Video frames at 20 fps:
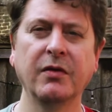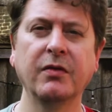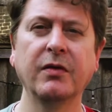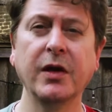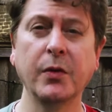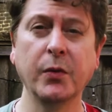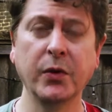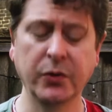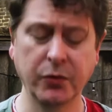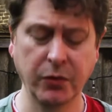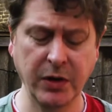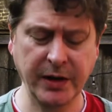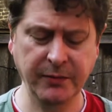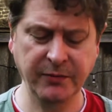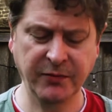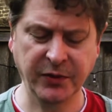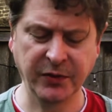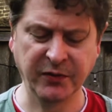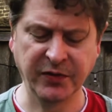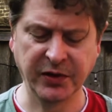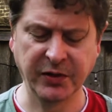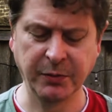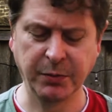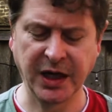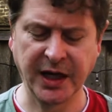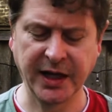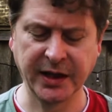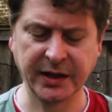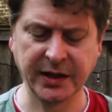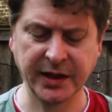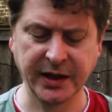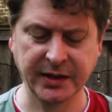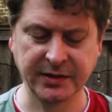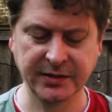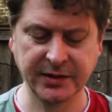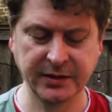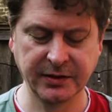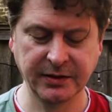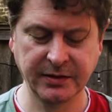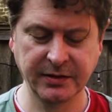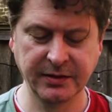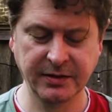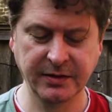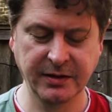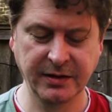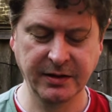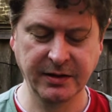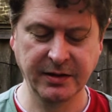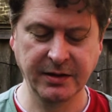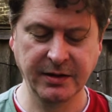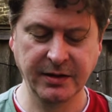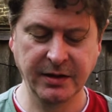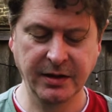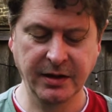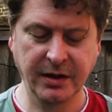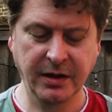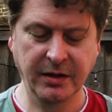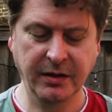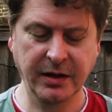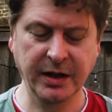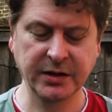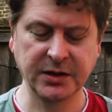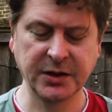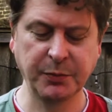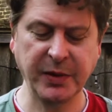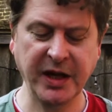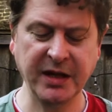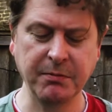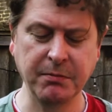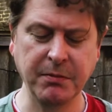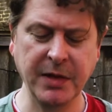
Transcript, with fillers: They were grateful for the blanket they had spent